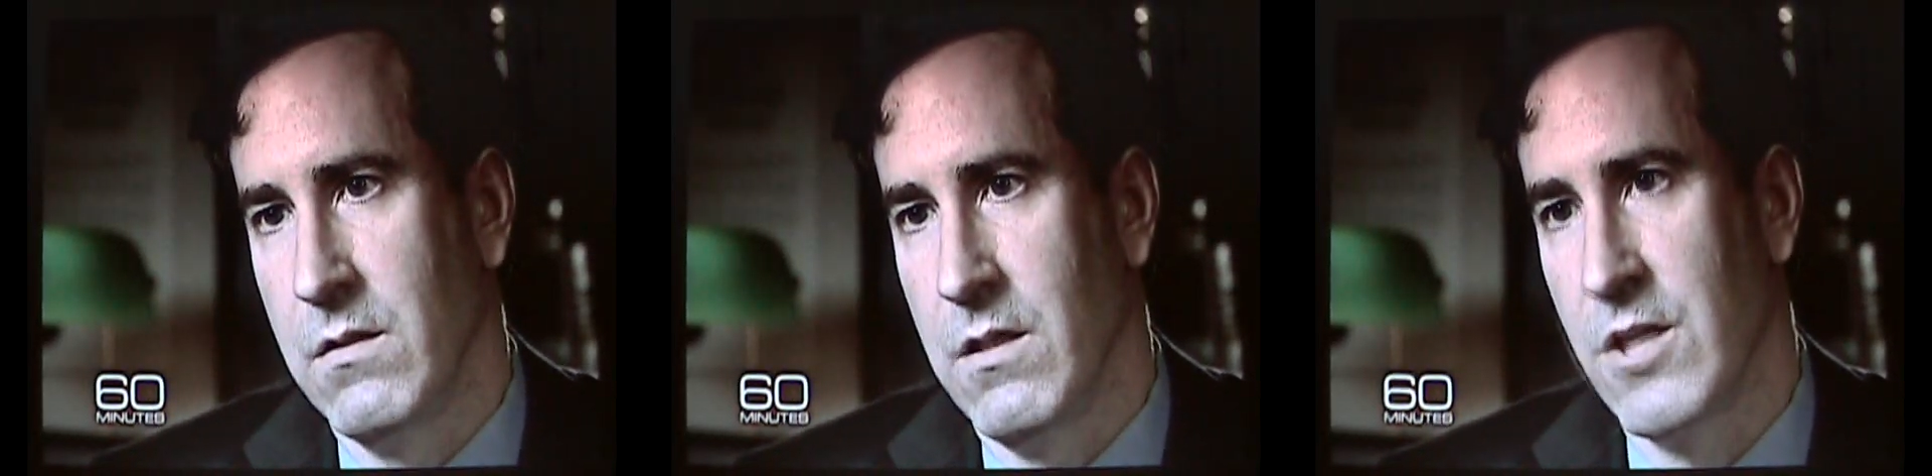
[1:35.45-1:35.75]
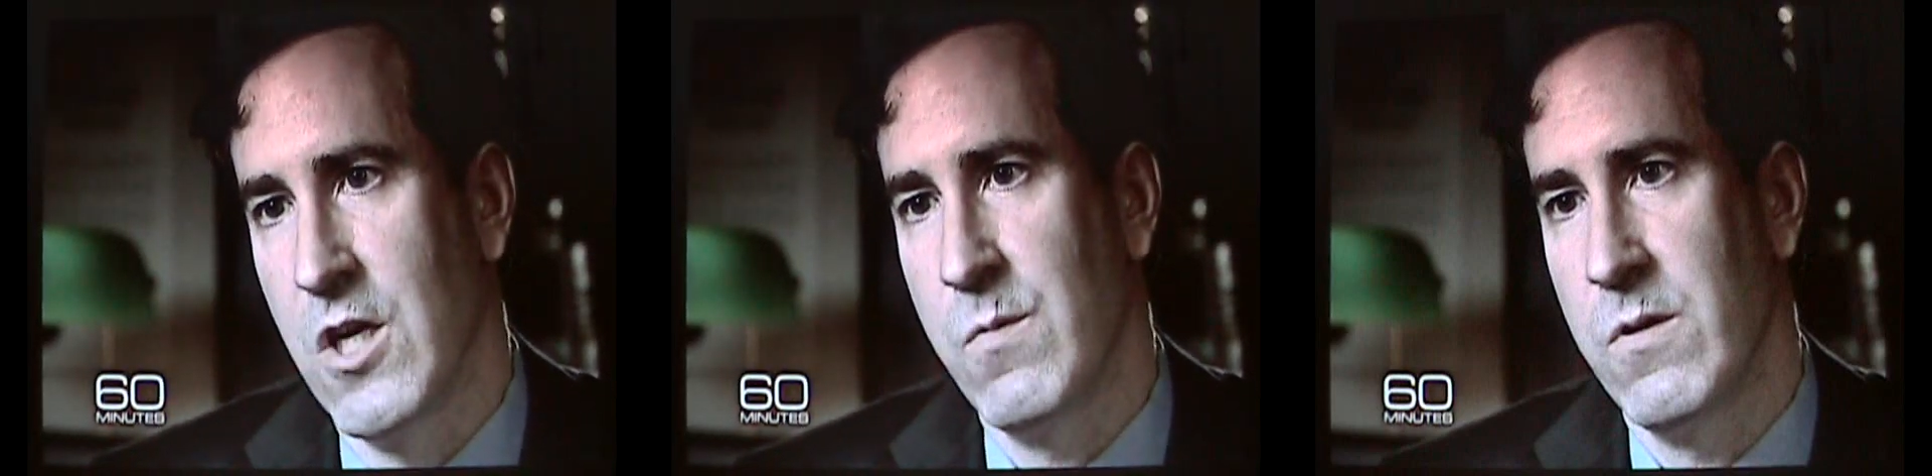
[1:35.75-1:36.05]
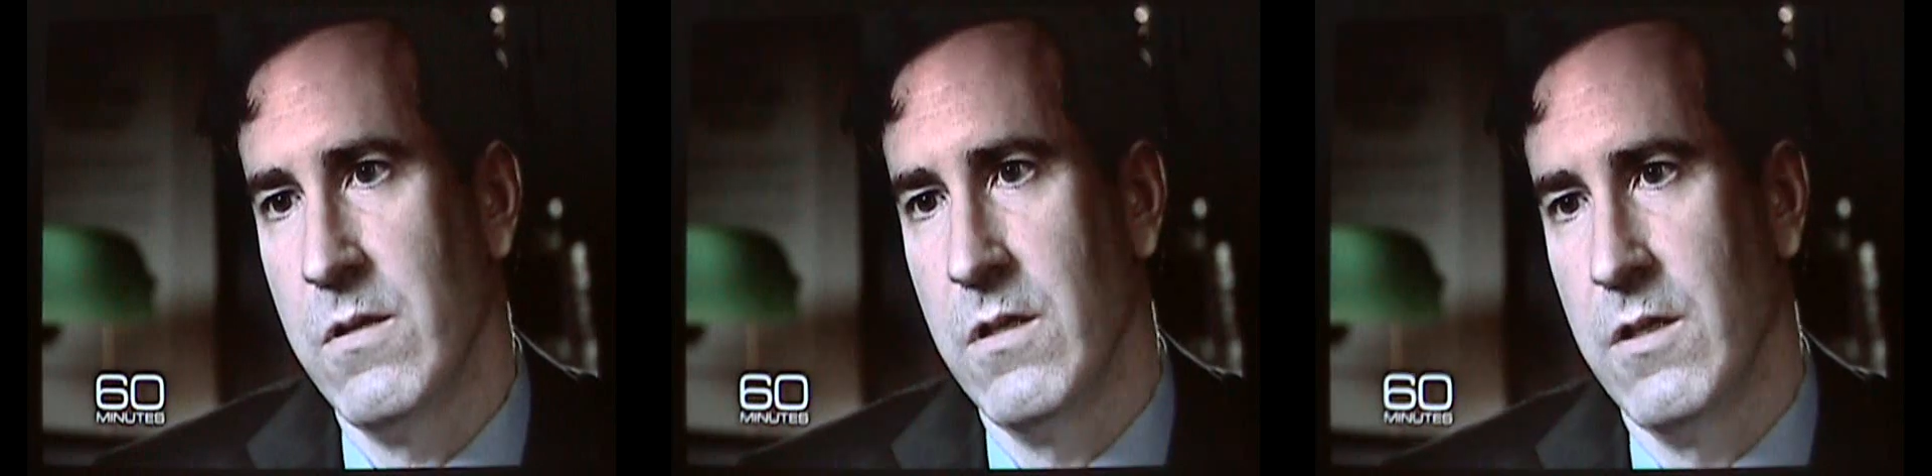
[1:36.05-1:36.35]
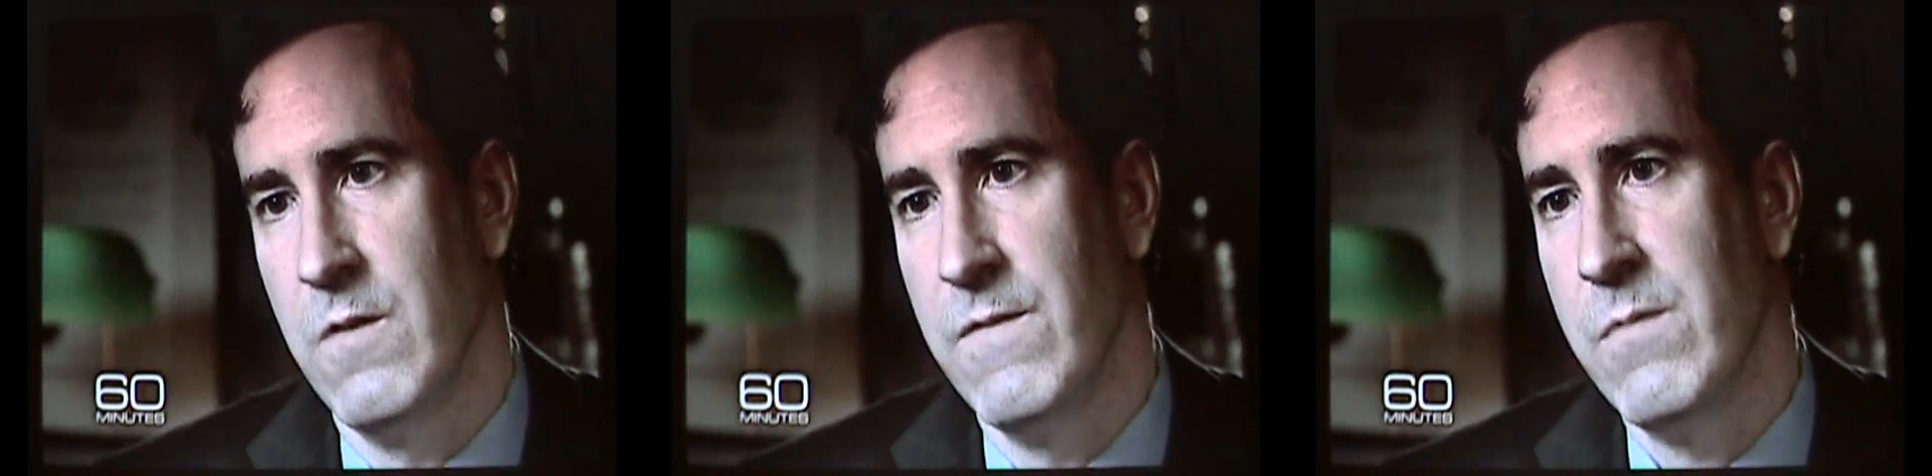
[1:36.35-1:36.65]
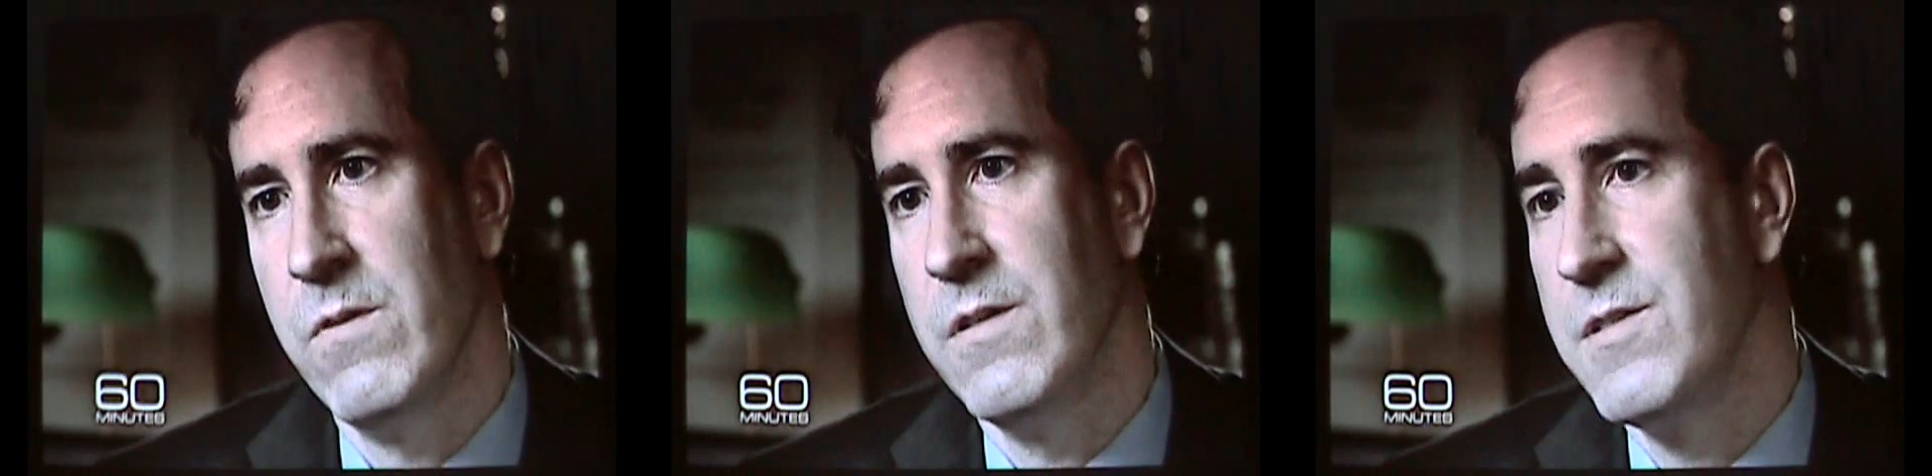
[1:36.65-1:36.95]
October,
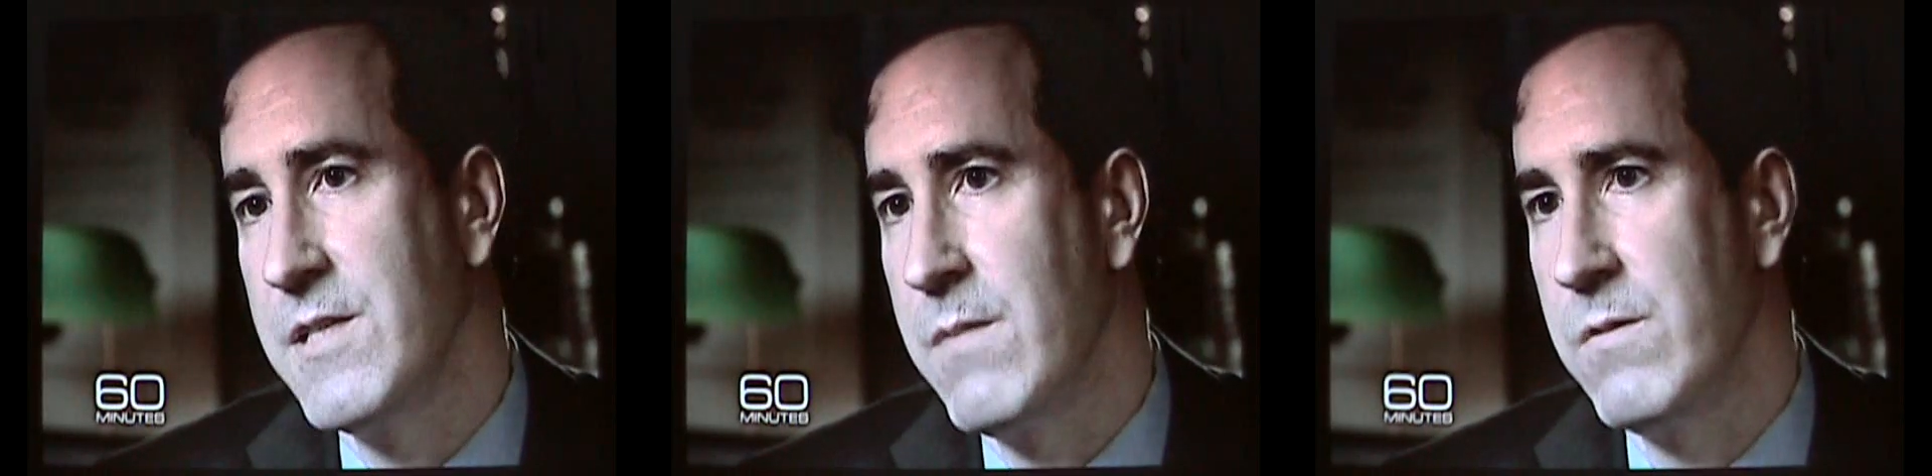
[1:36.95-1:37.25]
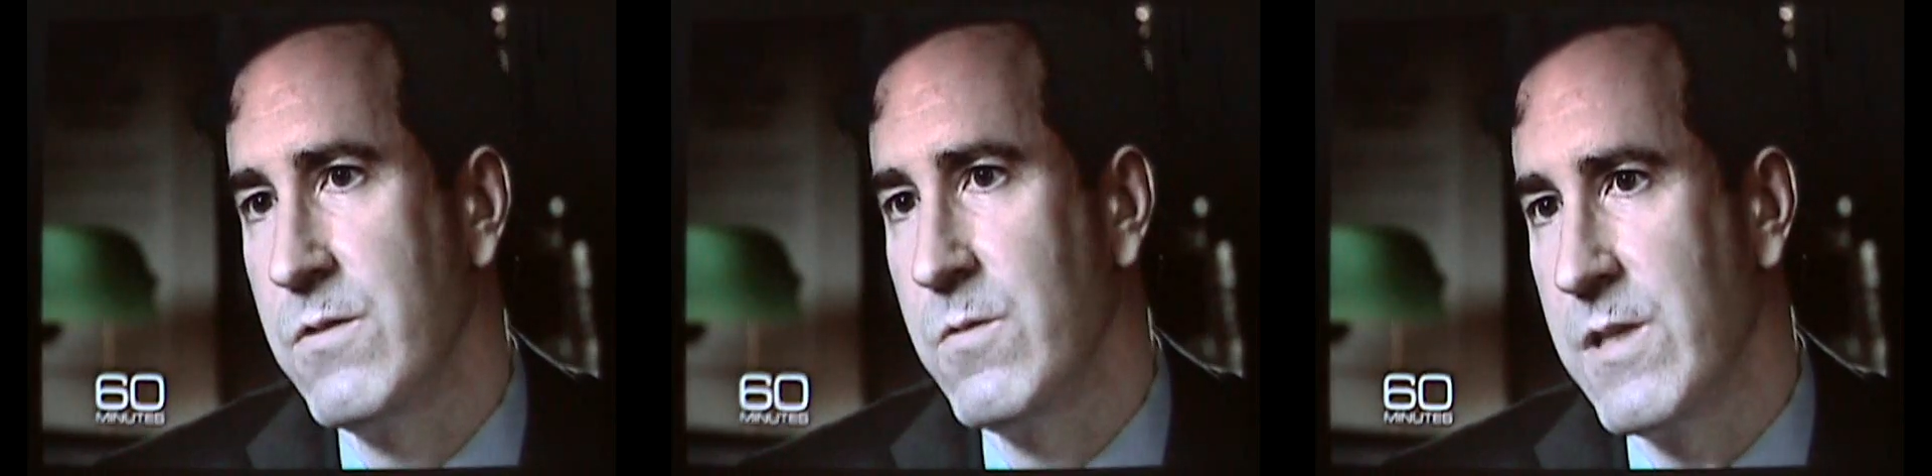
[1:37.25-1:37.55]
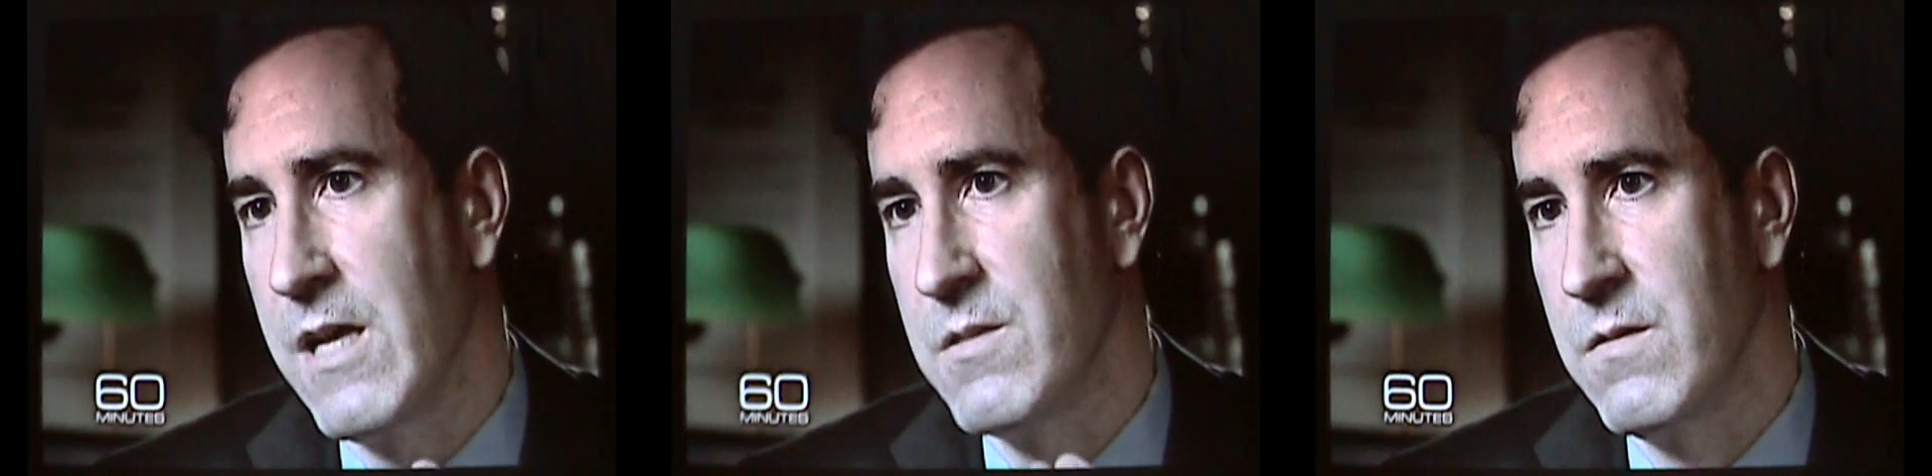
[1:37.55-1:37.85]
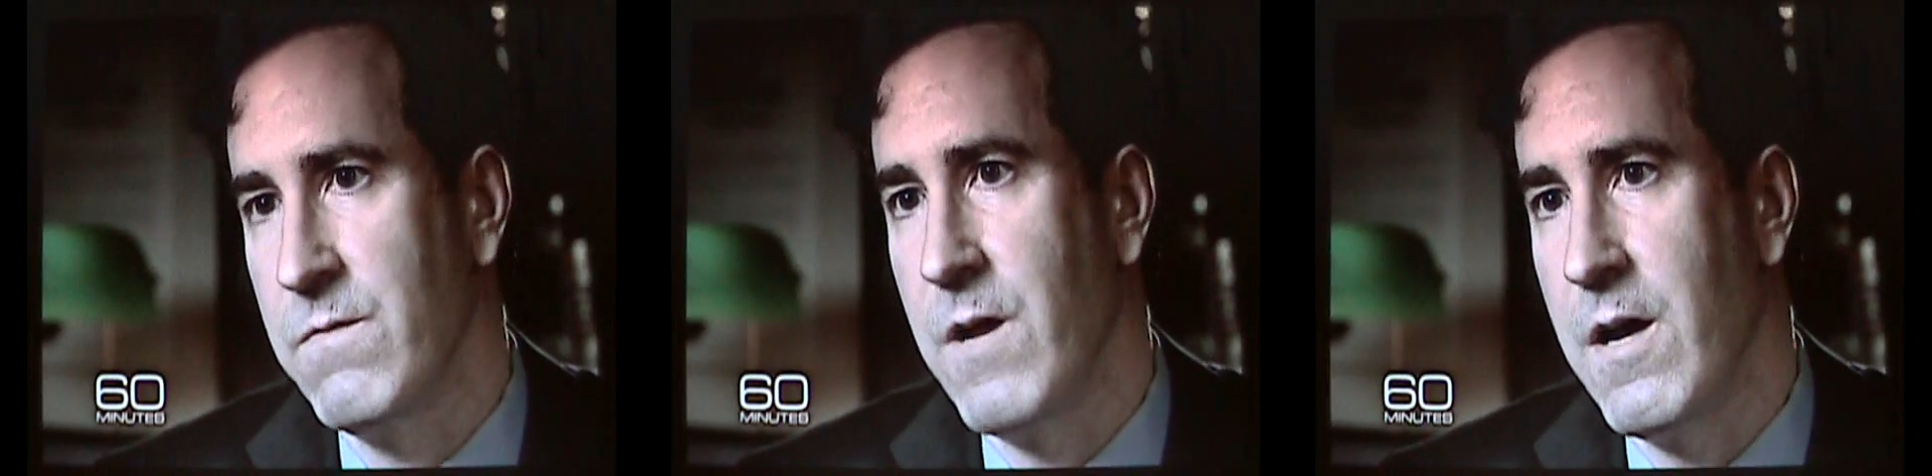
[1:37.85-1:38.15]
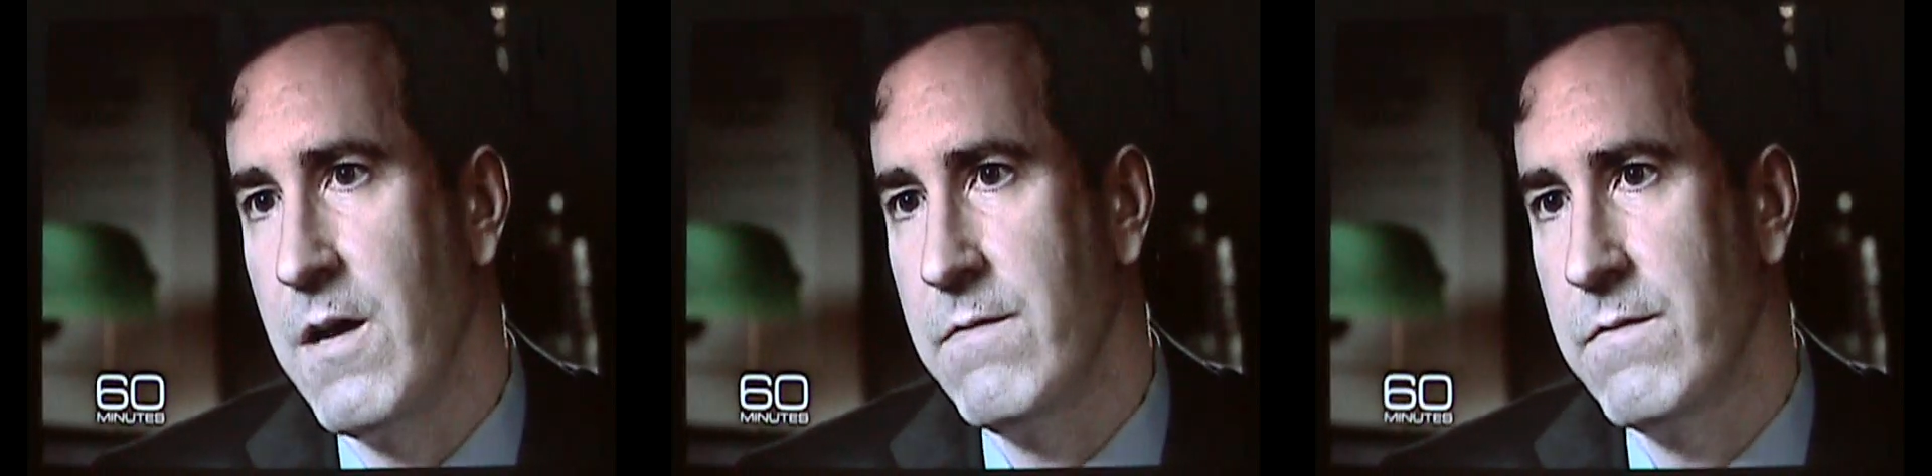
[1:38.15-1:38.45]
November, and December
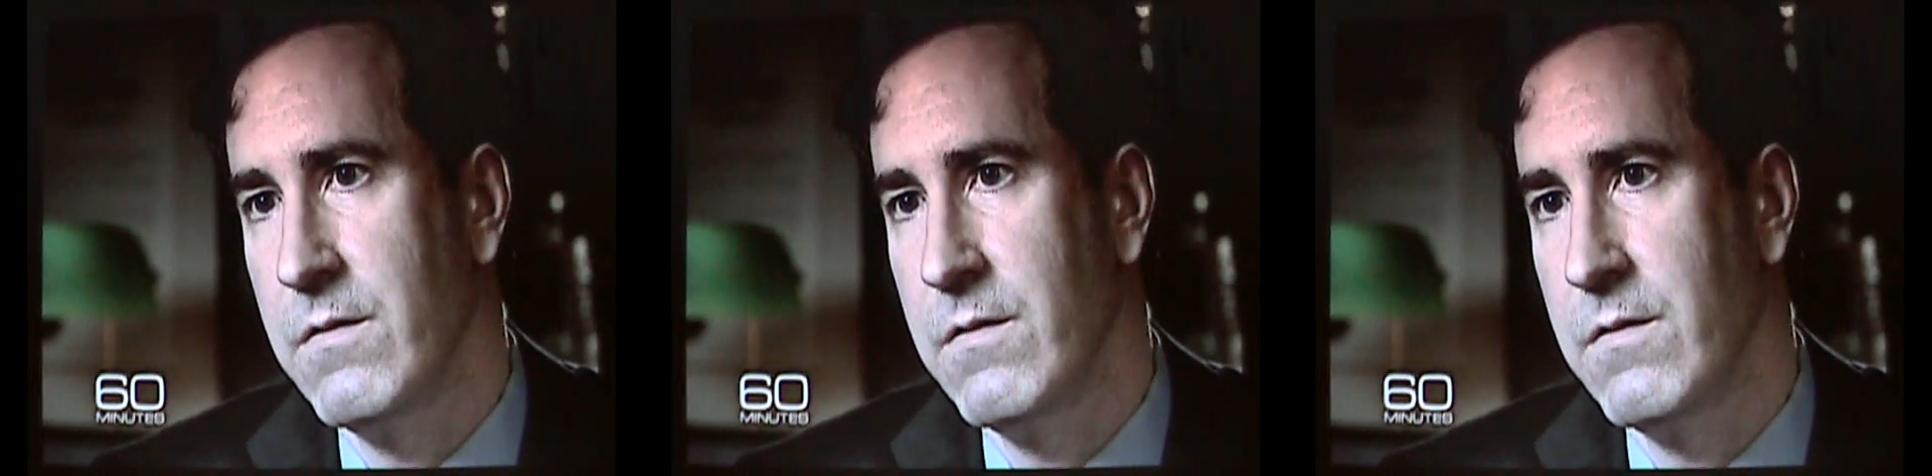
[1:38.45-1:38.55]
2005,